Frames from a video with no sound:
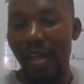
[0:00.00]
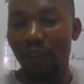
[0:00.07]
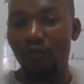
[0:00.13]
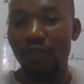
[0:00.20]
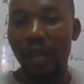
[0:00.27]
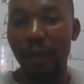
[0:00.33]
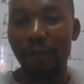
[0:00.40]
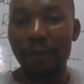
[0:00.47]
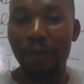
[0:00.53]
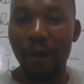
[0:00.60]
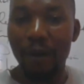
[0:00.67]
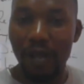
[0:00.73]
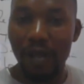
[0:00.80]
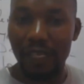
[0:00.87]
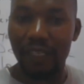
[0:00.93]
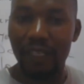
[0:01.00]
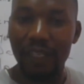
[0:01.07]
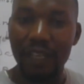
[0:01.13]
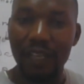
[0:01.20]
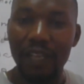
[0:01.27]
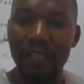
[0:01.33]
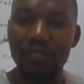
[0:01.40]
Hakuna paperwork.
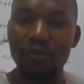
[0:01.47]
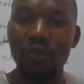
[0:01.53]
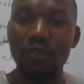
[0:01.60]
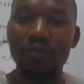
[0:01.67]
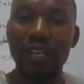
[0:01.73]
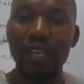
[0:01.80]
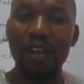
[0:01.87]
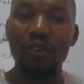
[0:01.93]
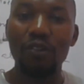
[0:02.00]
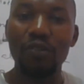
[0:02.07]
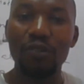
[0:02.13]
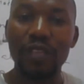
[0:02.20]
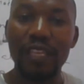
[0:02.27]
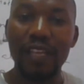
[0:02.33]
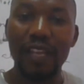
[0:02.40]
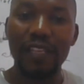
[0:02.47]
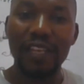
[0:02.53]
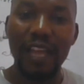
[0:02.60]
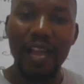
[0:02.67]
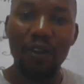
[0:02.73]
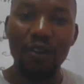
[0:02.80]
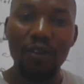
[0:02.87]
So what we are now looking at
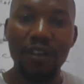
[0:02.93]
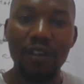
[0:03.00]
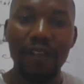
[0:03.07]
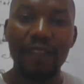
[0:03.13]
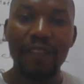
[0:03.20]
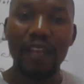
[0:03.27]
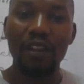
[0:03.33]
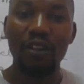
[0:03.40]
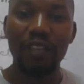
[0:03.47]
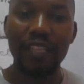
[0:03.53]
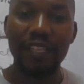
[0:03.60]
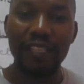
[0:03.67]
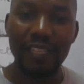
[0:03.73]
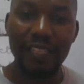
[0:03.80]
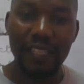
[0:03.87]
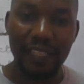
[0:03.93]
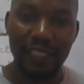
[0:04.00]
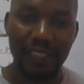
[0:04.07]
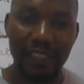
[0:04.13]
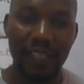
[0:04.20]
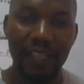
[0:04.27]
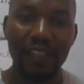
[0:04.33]
now, the login
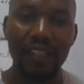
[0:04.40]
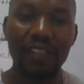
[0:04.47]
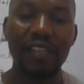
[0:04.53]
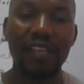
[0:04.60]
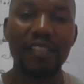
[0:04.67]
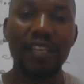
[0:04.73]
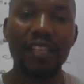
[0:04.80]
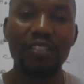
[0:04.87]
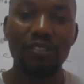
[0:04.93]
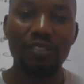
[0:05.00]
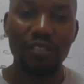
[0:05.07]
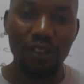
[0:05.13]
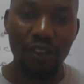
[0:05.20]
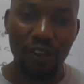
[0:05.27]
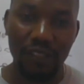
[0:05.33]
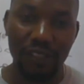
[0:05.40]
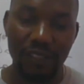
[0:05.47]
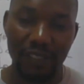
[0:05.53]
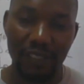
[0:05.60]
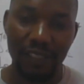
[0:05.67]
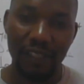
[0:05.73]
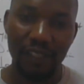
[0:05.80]
details, the transactions logs,
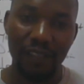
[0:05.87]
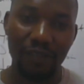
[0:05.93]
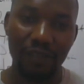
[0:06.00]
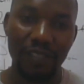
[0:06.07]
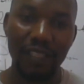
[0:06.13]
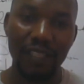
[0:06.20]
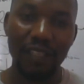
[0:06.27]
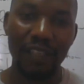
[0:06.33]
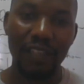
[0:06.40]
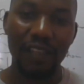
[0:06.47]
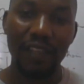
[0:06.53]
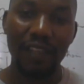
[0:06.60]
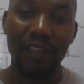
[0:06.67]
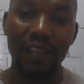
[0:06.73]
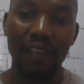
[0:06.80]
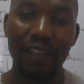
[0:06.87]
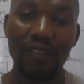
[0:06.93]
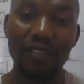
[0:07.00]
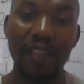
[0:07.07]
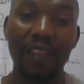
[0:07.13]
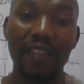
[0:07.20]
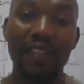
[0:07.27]
you see,
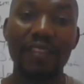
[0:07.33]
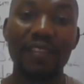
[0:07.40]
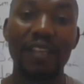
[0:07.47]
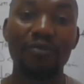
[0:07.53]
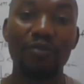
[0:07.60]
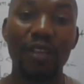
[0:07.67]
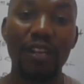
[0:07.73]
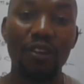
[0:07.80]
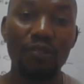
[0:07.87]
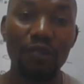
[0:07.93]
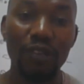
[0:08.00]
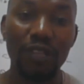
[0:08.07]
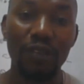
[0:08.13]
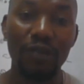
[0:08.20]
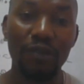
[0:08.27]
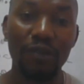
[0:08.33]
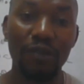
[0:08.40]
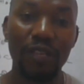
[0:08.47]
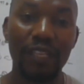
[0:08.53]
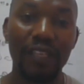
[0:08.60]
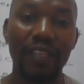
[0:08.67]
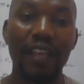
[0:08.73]
those are the things that we are now
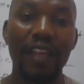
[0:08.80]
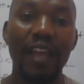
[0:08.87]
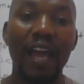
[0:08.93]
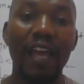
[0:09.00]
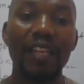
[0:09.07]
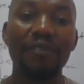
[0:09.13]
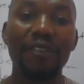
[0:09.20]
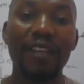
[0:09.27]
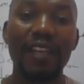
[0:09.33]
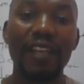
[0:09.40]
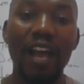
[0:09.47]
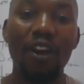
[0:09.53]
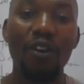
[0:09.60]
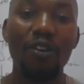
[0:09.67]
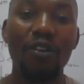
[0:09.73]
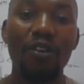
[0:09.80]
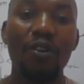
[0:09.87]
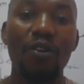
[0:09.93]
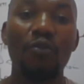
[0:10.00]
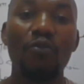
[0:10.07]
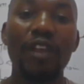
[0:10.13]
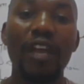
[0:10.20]
doing. And even now,
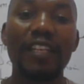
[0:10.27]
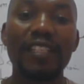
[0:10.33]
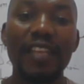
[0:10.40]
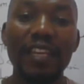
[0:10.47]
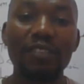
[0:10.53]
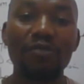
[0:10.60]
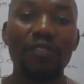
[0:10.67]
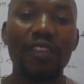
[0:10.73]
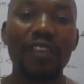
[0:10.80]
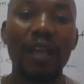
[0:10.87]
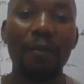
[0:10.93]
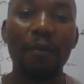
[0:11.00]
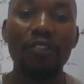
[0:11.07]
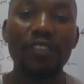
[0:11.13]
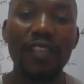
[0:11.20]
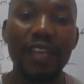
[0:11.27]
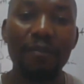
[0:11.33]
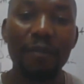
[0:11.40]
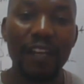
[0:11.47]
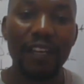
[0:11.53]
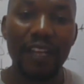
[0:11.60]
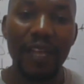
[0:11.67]
we are trying to think about
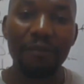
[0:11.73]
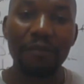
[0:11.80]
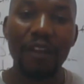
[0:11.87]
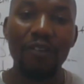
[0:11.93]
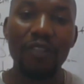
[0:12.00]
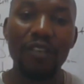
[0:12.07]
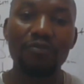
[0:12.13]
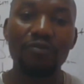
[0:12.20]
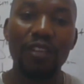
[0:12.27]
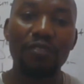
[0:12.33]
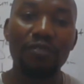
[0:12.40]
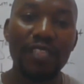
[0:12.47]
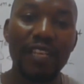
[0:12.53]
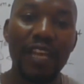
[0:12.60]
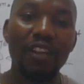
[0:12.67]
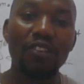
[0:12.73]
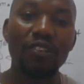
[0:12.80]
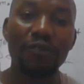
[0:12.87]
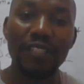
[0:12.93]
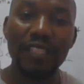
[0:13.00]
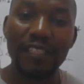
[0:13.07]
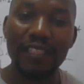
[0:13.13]
cybercrime. Now that we are using a lot
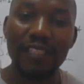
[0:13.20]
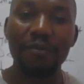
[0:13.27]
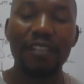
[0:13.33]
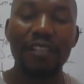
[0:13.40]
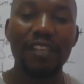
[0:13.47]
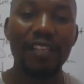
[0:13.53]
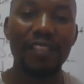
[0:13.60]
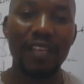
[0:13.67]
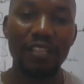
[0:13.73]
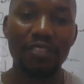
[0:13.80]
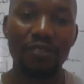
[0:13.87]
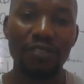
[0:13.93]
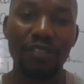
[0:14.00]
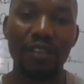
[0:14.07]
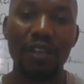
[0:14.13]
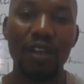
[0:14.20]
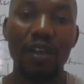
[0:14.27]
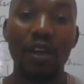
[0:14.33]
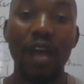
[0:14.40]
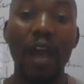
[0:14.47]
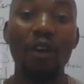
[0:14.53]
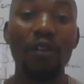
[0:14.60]
of system in transactions,
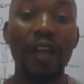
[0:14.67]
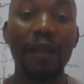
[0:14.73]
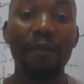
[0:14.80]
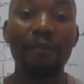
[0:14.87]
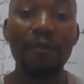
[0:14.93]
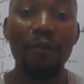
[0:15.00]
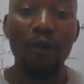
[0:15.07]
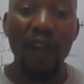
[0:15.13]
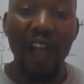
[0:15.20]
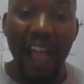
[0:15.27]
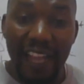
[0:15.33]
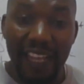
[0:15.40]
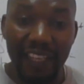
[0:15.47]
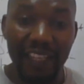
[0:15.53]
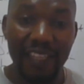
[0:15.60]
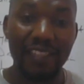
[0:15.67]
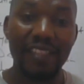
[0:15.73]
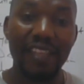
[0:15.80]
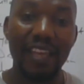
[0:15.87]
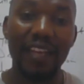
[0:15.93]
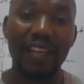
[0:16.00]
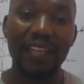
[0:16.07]
how can people hack?
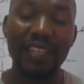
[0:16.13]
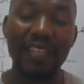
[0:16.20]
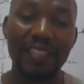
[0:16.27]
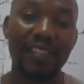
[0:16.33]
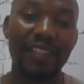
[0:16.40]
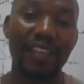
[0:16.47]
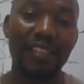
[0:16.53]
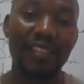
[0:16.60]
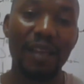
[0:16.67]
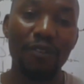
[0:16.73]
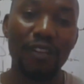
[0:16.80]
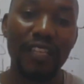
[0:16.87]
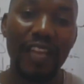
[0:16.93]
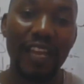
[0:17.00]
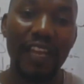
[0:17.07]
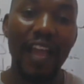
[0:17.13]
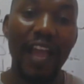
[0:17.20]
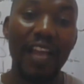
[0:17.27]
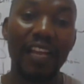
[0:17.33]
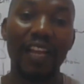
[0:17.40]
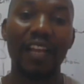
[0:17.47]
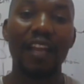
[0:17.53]
Is there a risk that somebody can
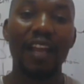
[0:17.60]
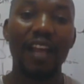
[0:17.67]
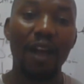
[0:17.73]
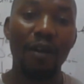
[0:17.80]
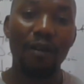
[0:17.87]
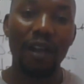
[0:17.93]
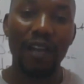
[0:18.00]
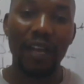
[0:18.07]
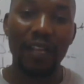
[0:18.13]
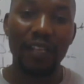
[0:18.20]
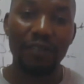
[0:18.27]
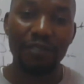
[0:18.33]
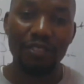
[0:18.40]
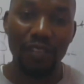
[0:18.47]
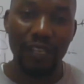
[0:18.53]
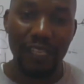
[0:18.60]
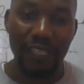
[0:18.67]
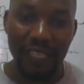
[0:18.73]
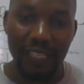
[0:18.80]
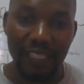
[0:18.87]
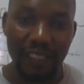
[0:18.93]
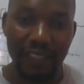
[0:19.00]
hack our artificial
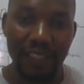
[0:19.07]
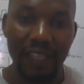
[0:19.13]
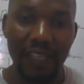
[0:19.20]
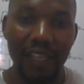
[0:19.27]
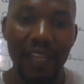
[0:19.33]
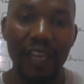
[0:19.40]
intelligence?